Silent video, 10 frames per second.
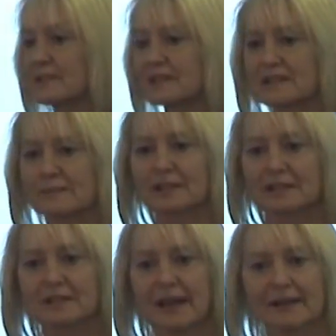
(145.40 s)
similar
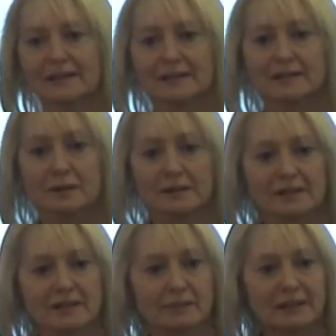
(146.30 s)
to that? The
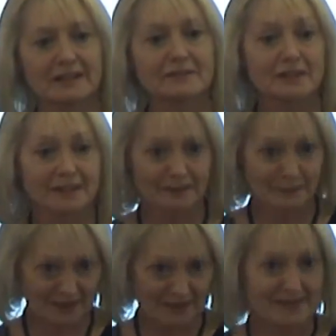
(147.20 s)
leader believed in them,
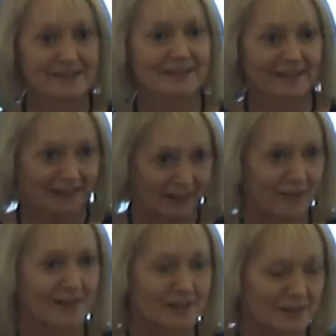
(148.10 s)
yes, and
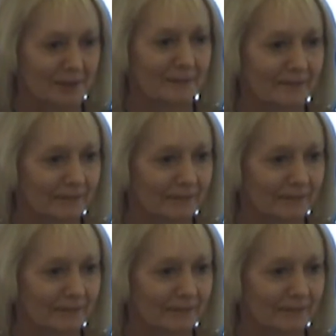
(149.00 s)
encouraged them.